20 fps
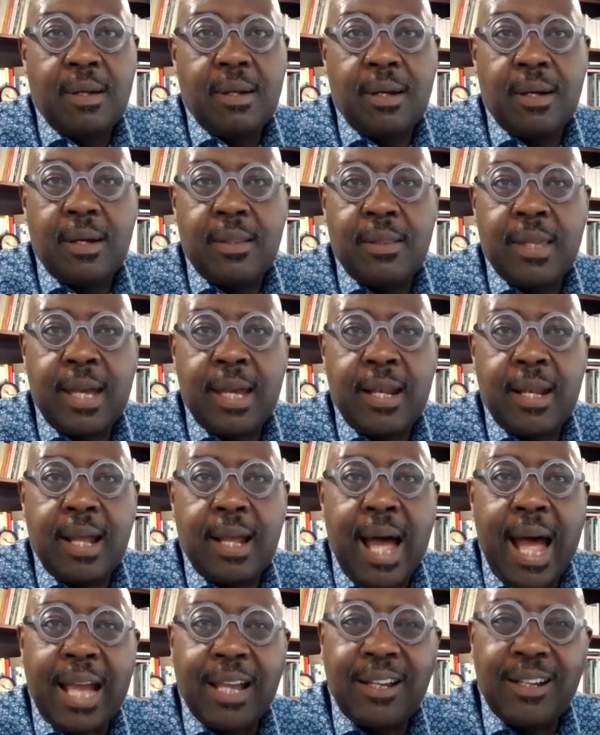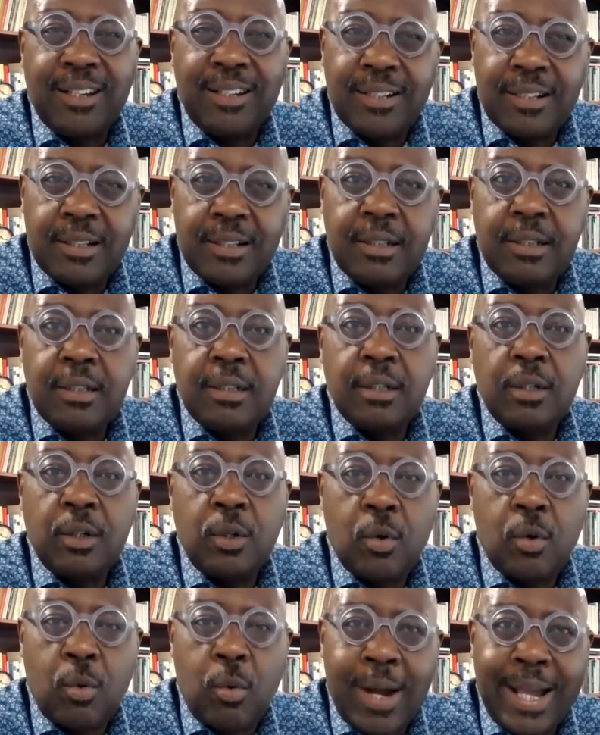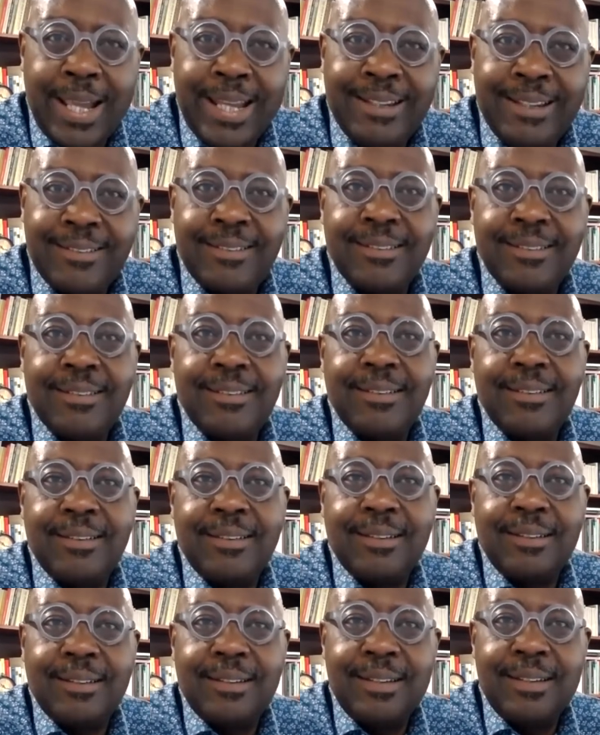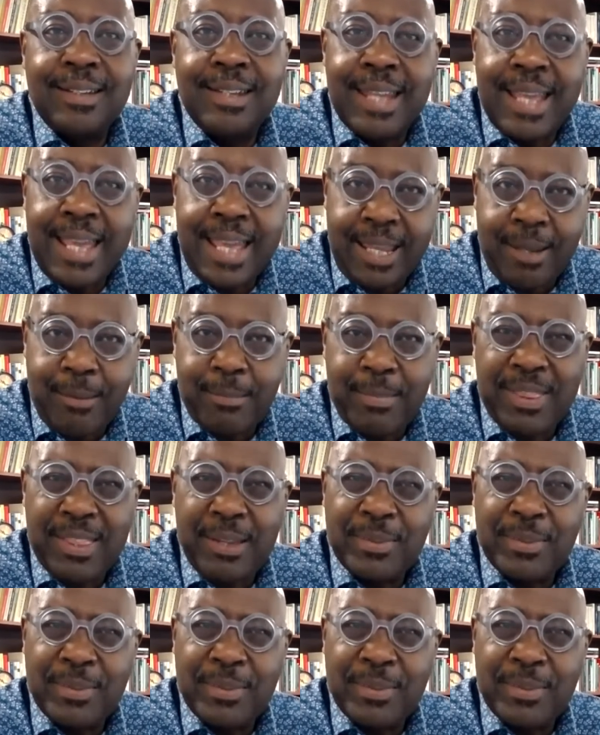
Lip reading: that I couldn't quite name. There was